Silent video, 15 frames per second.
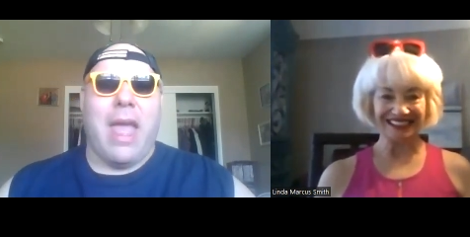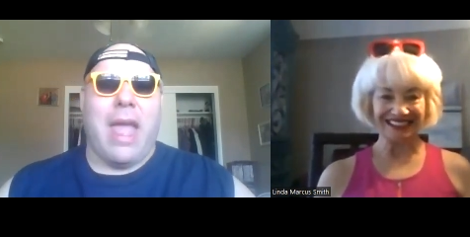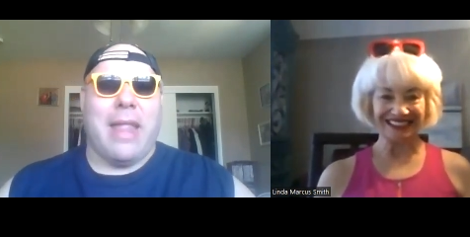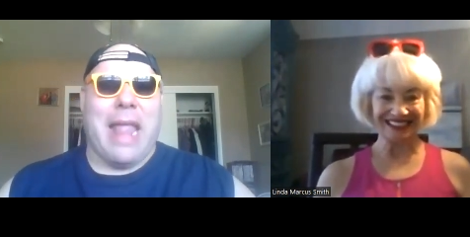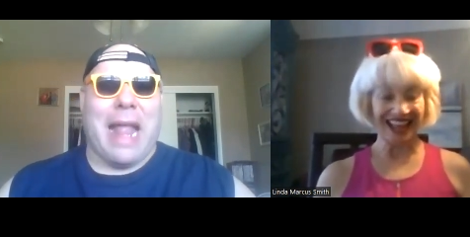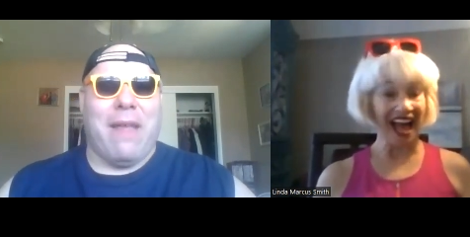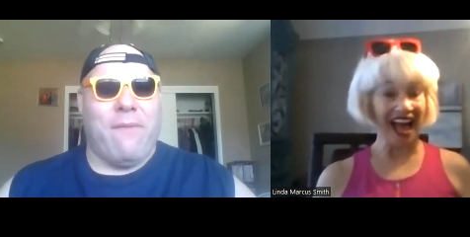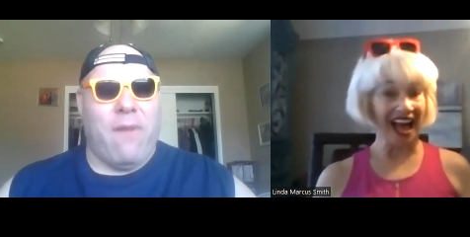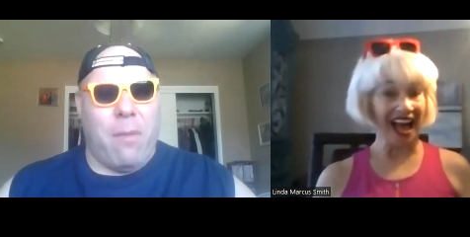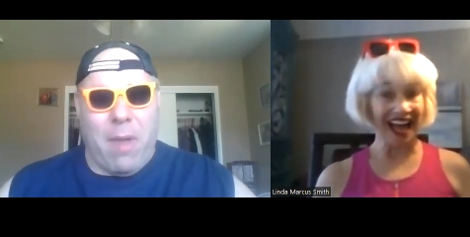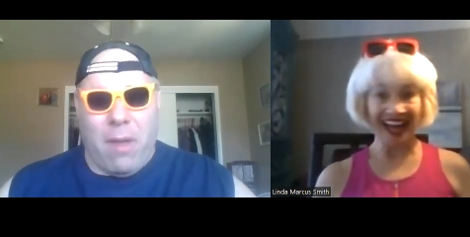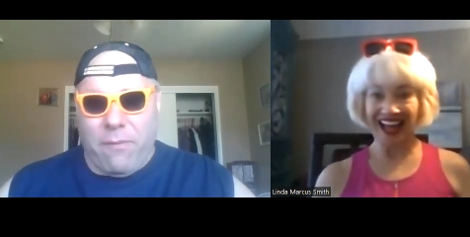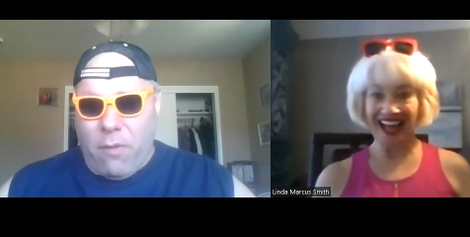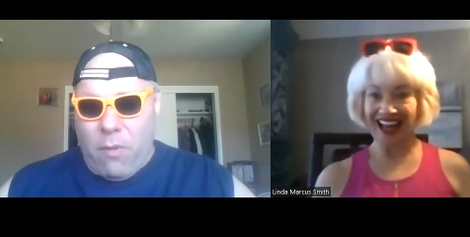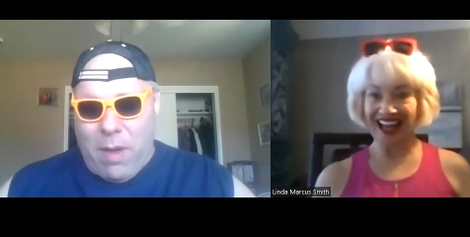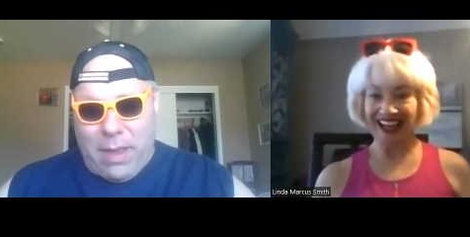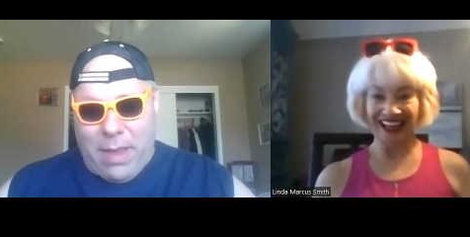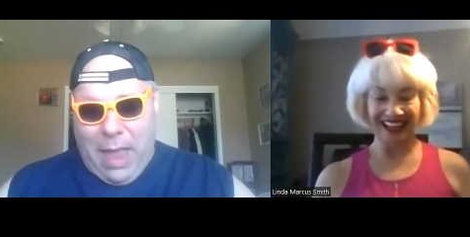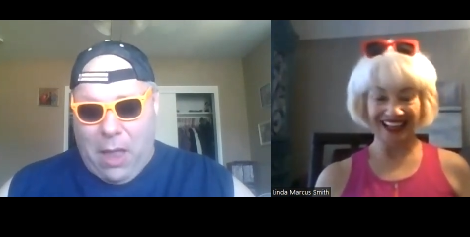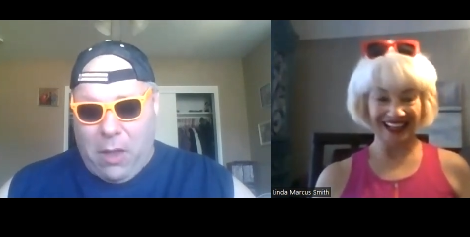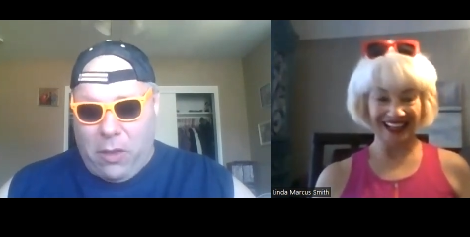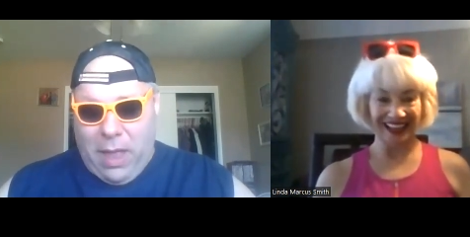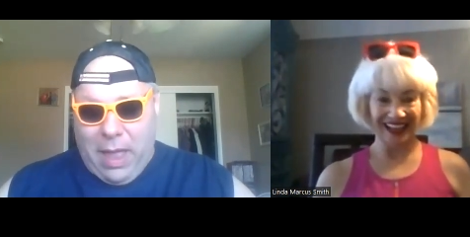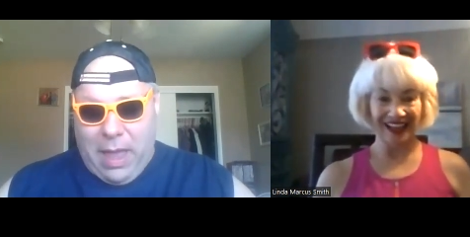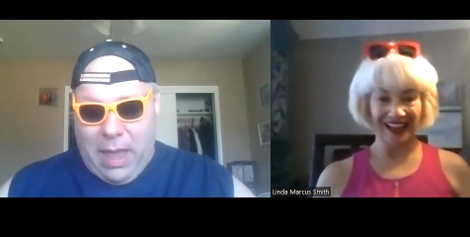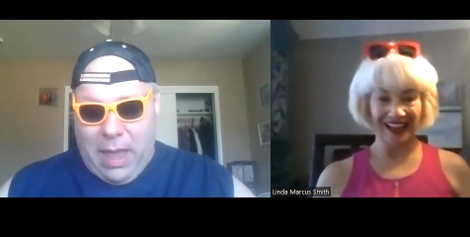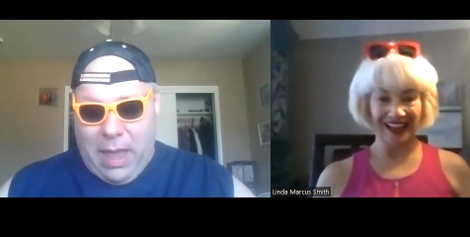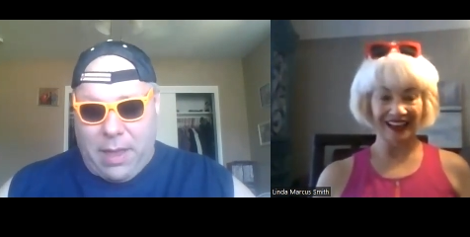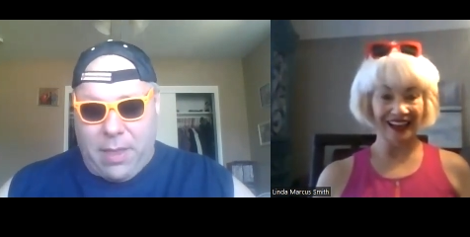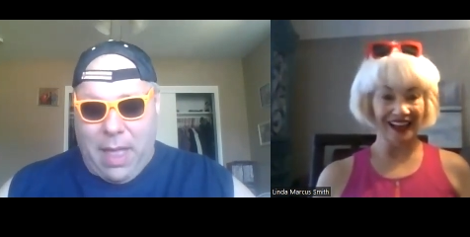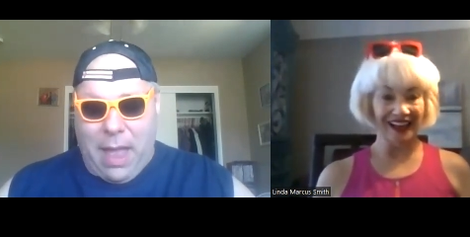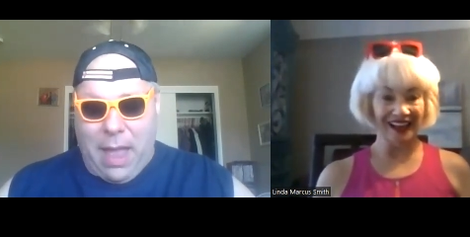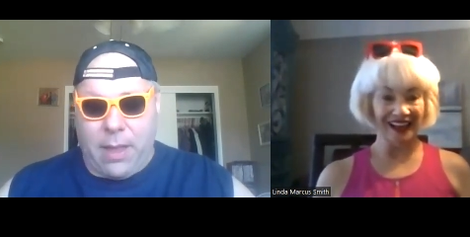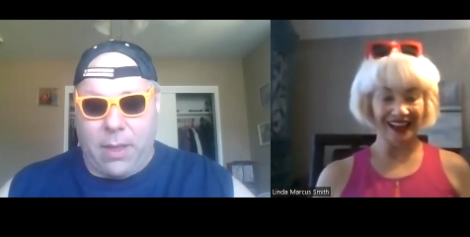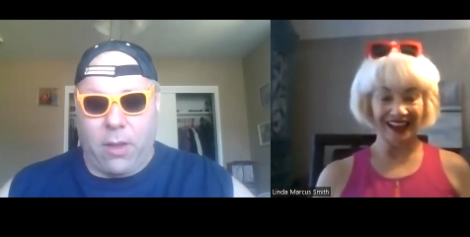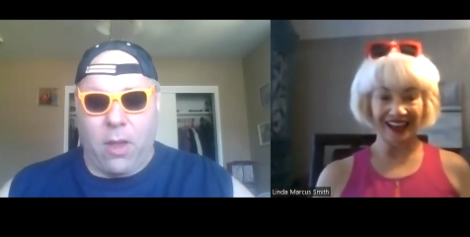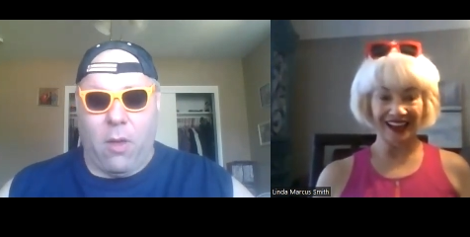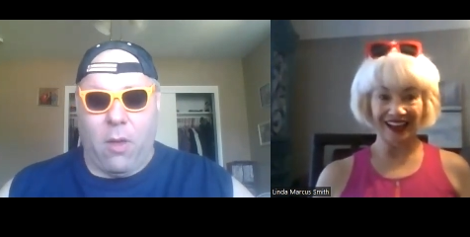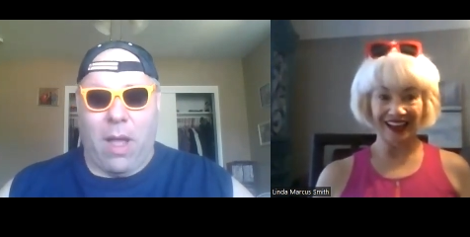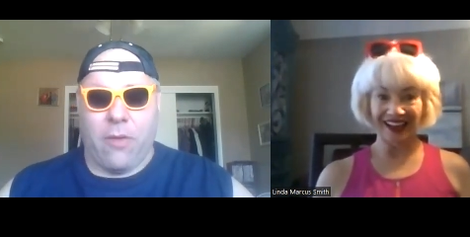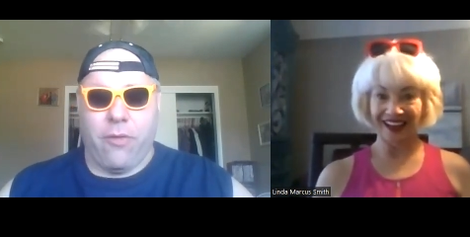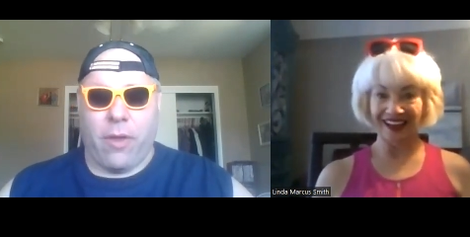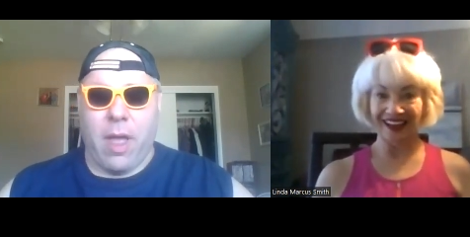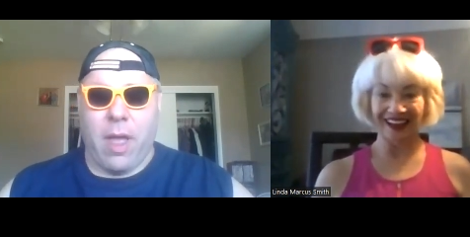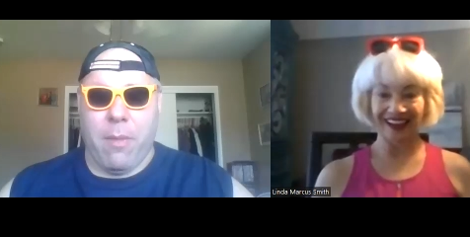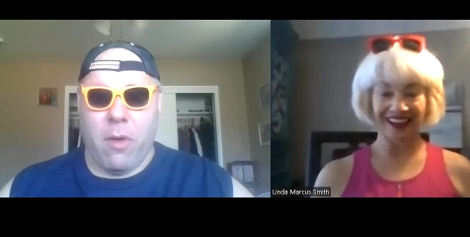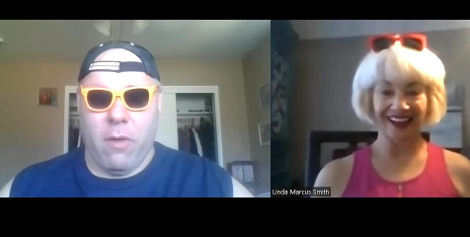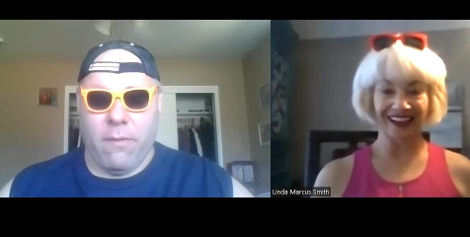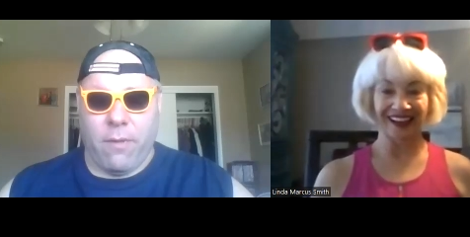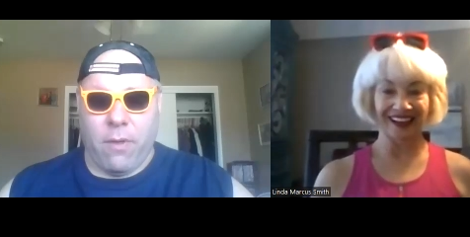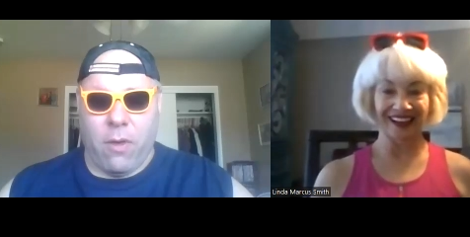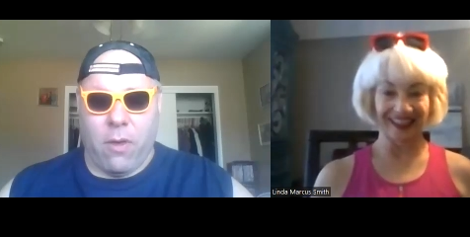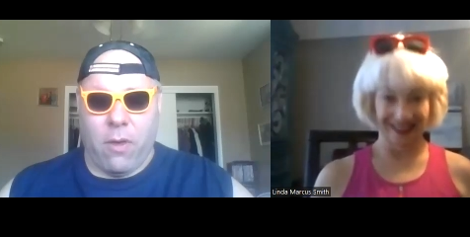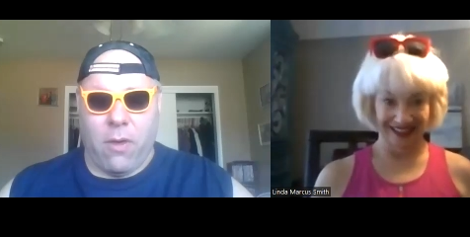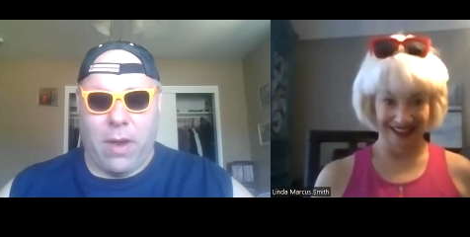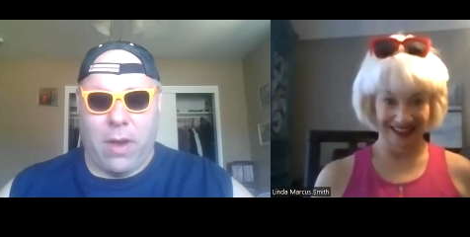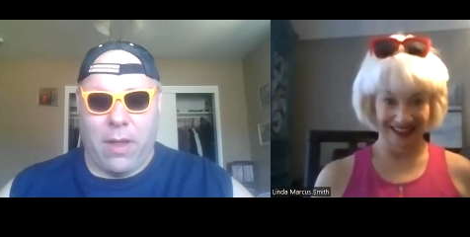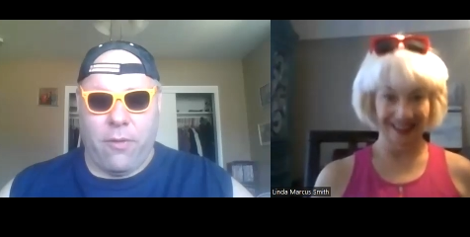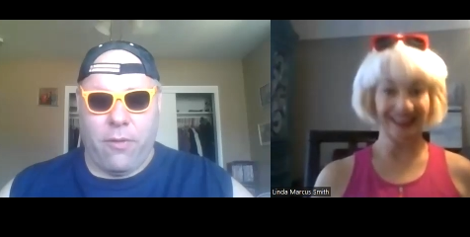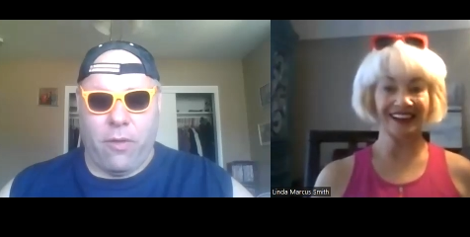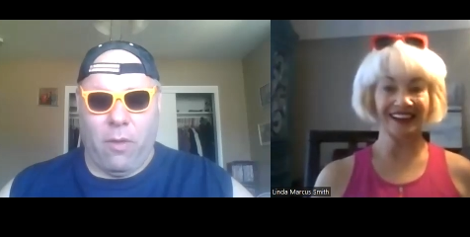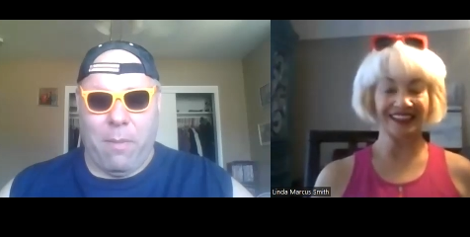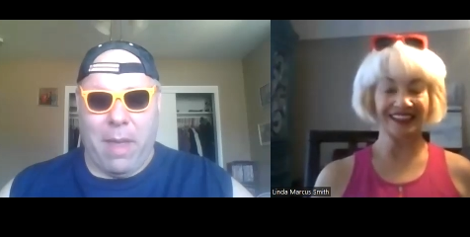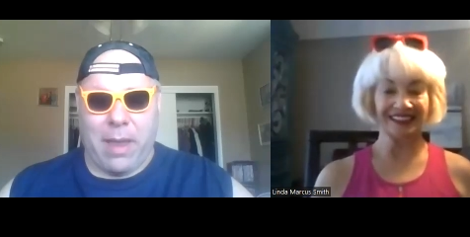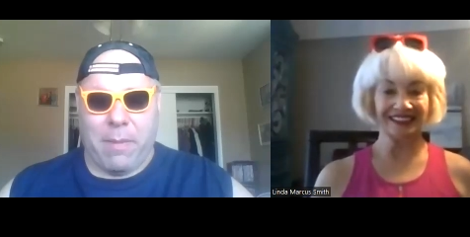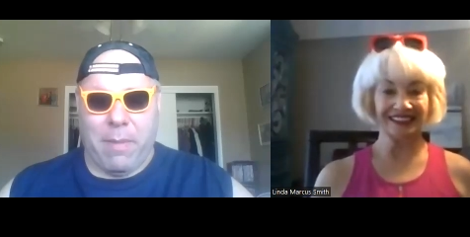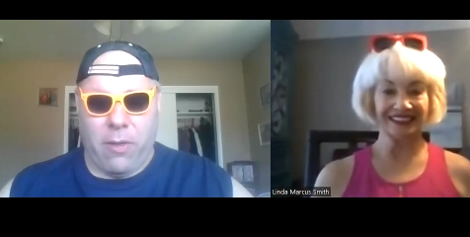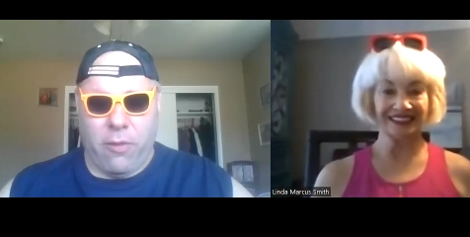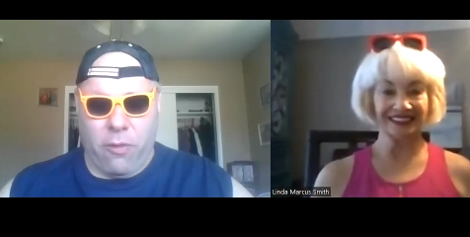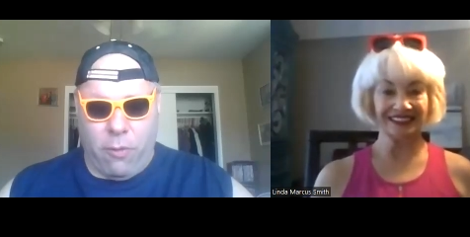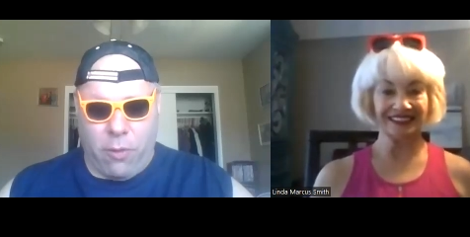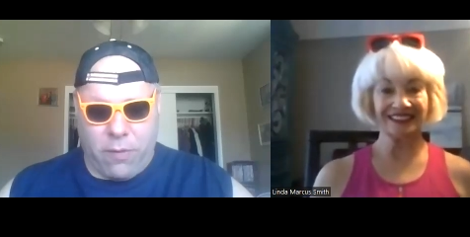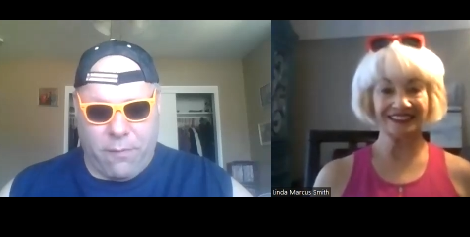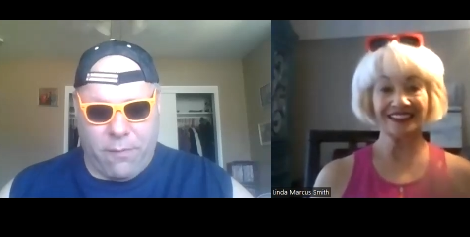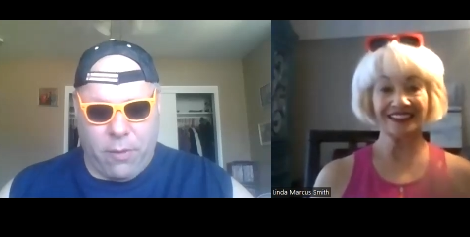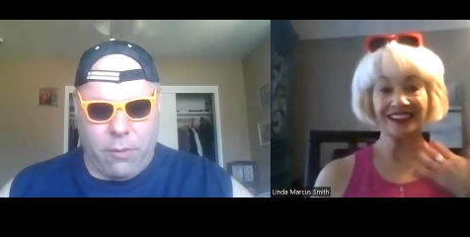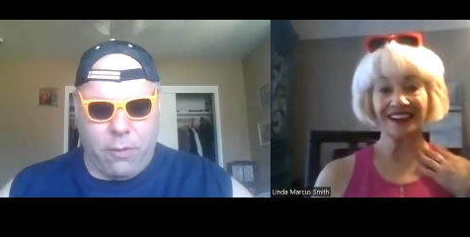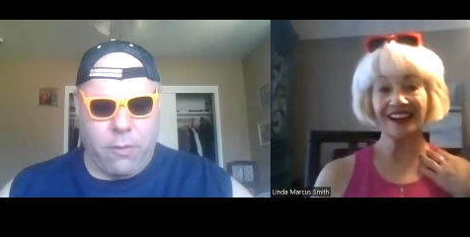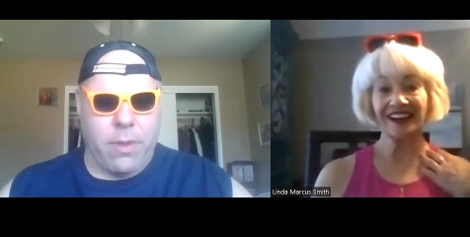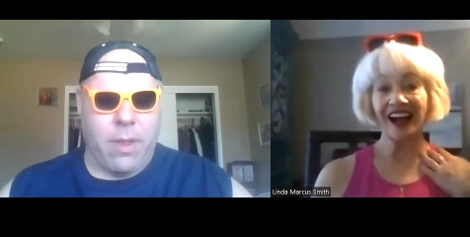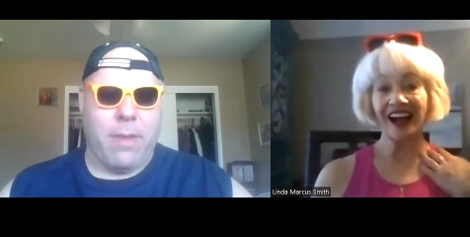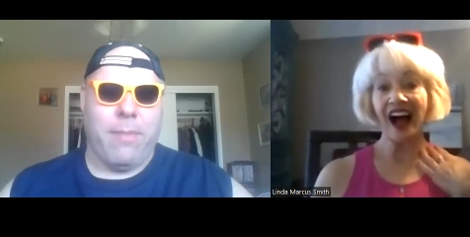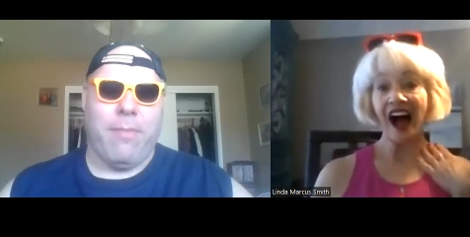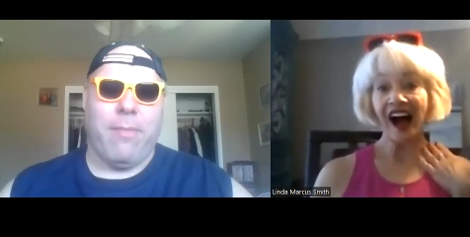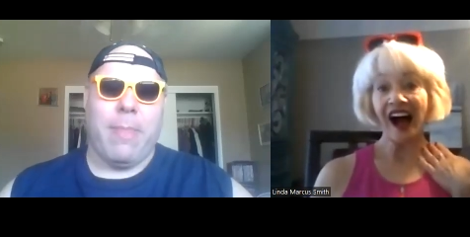Speaker 1: and that if I'm ever in LA that you know I should come over and she'll make me Jewish food and